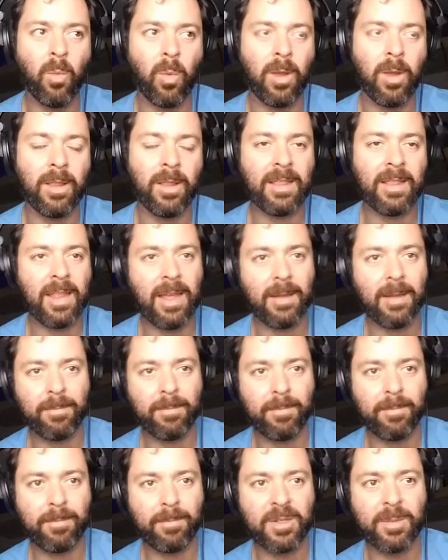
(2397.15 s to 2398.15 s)
I really
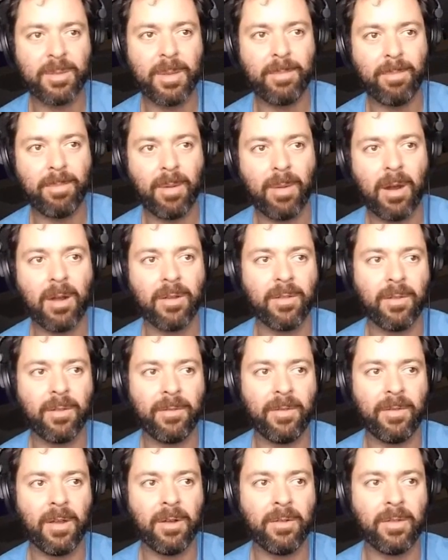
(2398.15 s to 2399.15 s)
want that to be
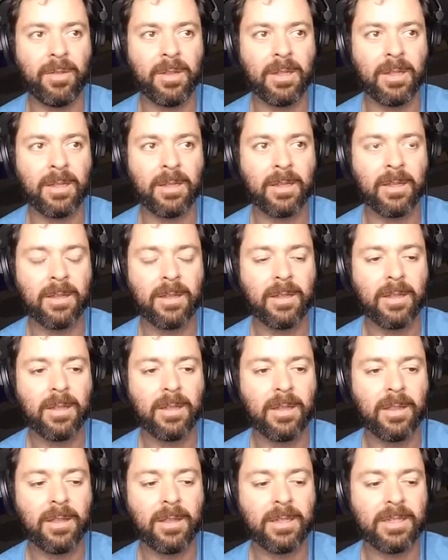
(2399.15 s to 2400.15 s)
part of the fun of the